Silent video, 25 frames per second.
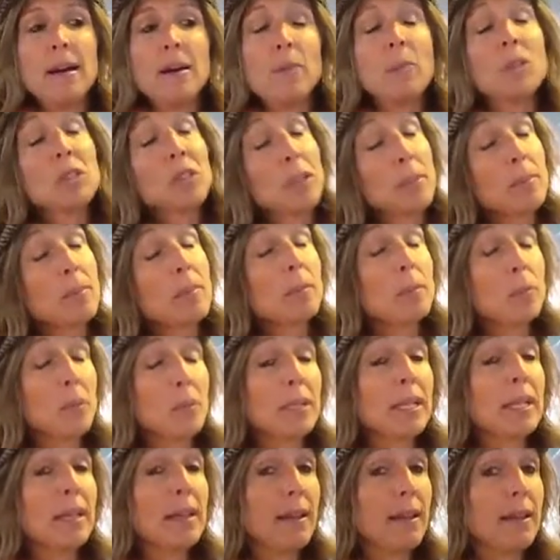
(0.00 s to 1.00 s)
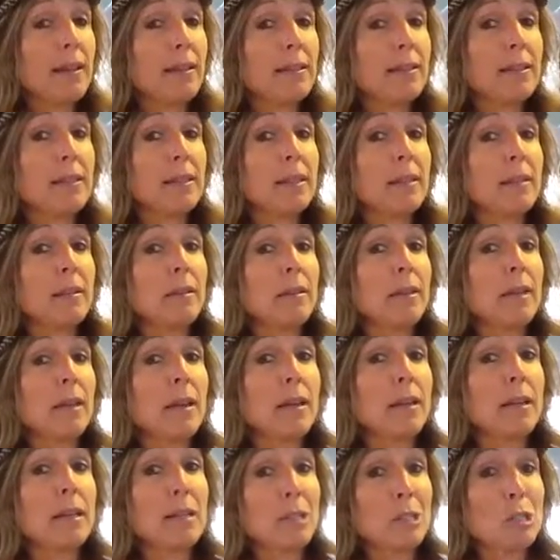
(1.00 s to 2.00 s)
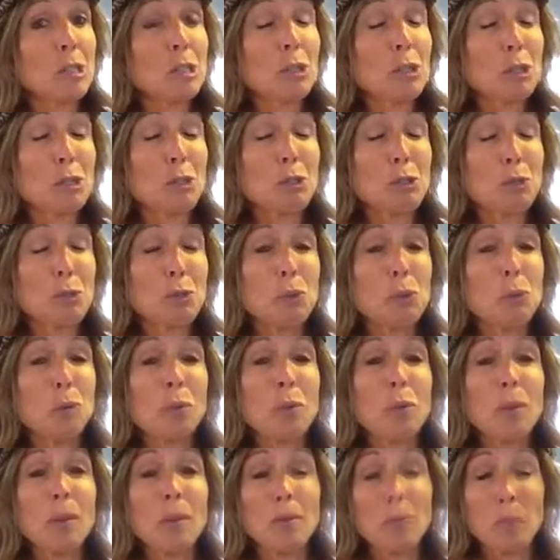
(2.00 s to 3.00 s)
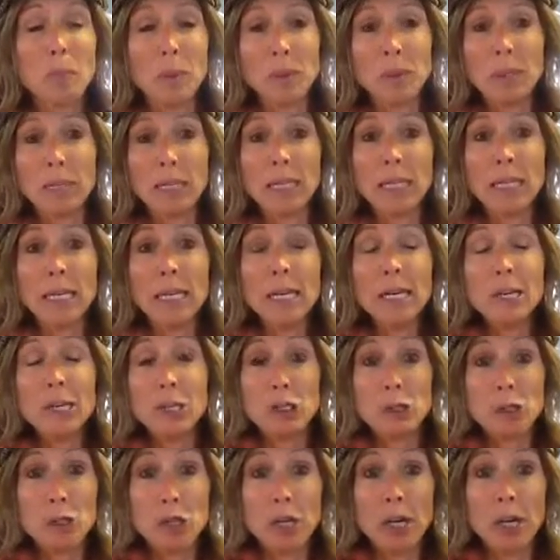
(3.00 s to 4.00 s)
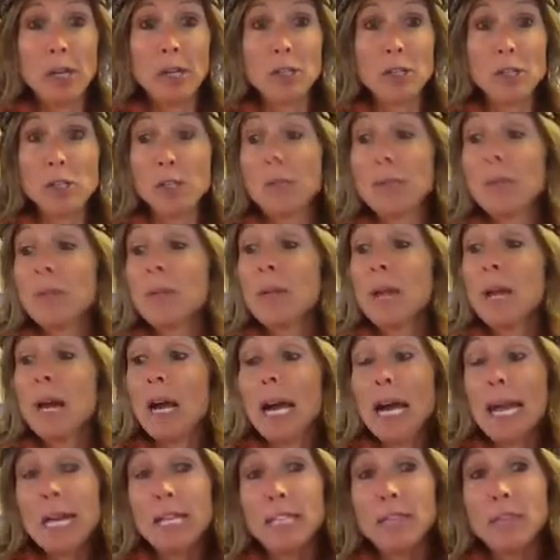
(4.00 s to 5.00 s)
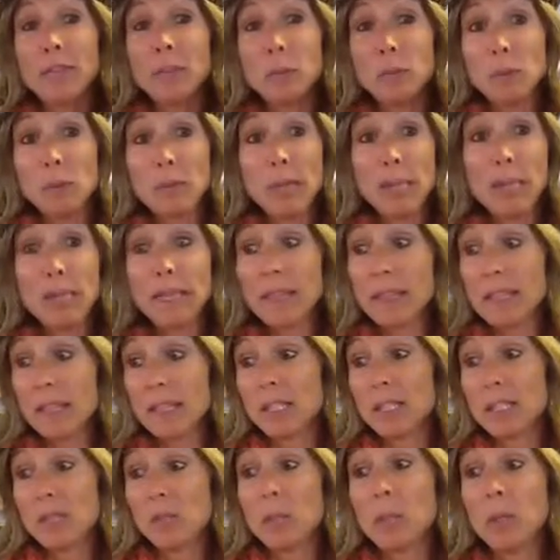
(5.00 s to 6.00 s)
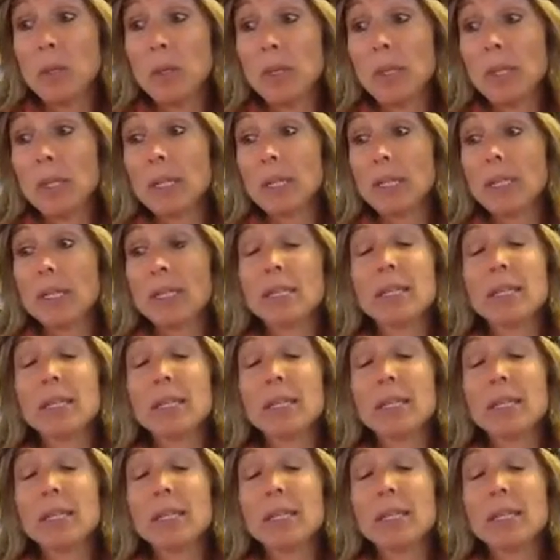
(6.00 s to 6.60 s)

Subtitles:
which comes in pretty handy against the school bully, Josh. And if you like this book,